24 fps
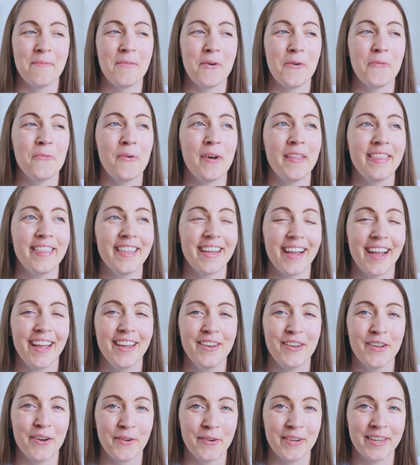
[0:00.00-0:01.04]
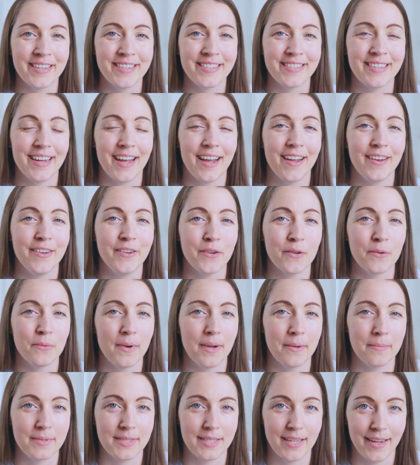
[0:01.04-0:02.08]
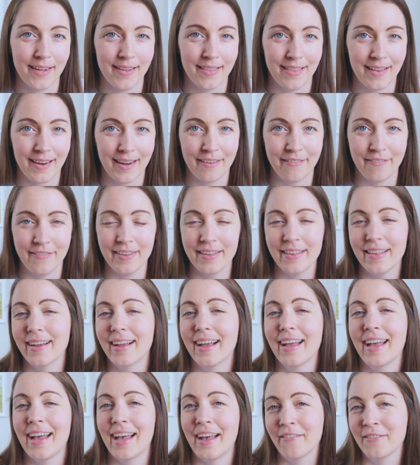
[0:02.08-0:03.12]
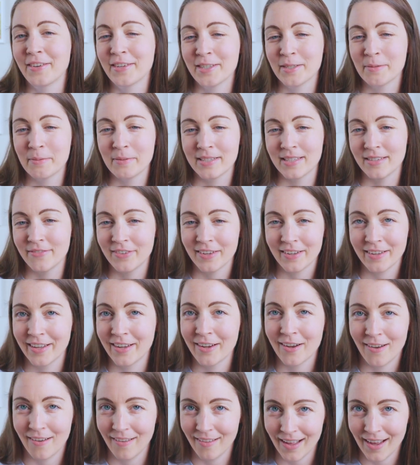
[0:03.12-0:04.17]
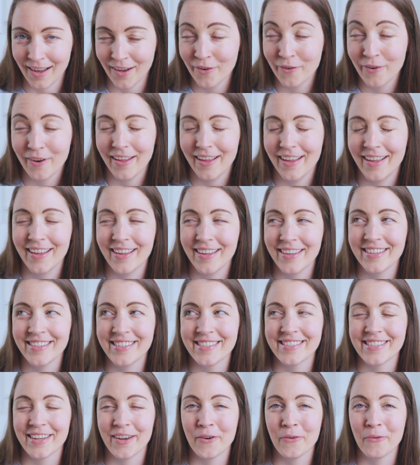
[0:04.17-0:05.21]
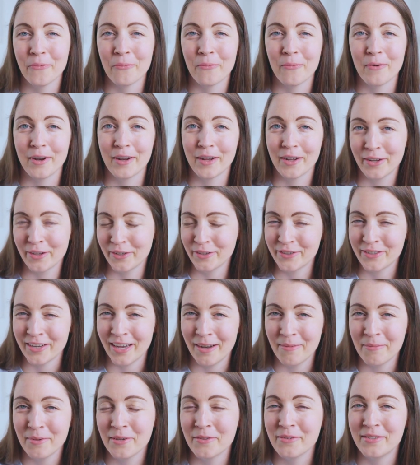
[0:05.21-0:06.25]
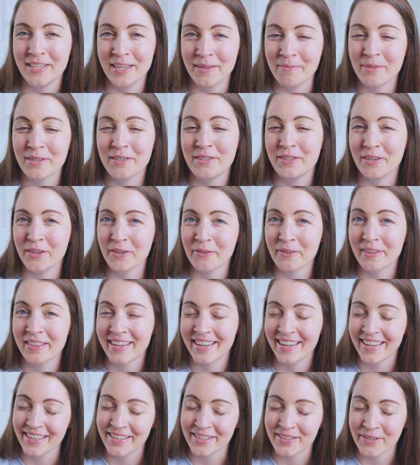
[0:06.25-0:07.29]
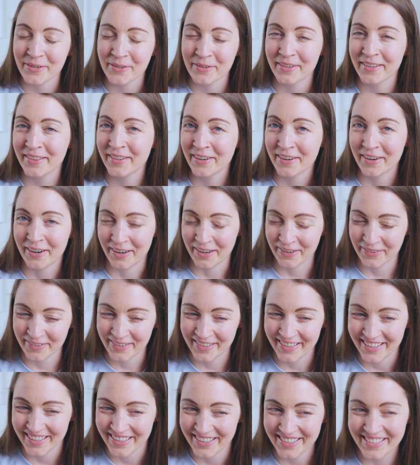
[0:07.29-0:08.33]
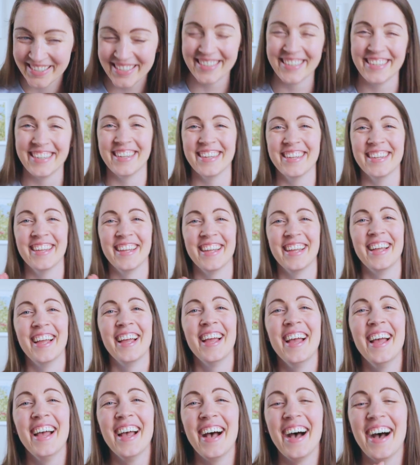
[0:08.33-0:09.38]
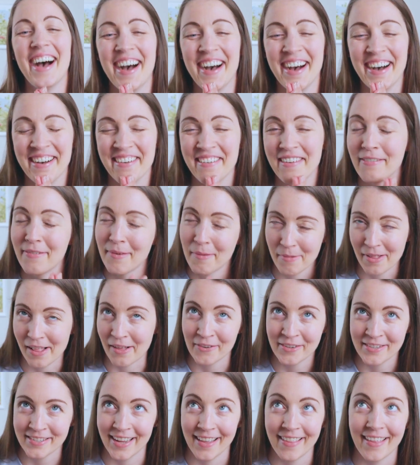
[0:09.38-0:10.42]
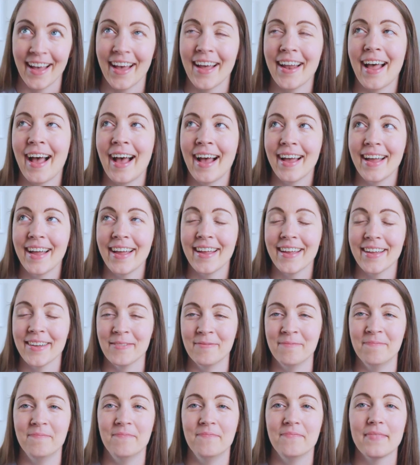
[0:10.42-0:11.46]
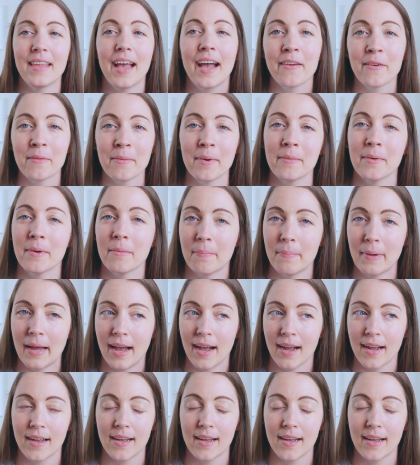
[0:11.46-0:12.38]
One thing I noticed on your website that I feel like I have to specifically call out is what a good job you seem to do with kids who are in their awkward years. If I'm allowed to say that, I remember back,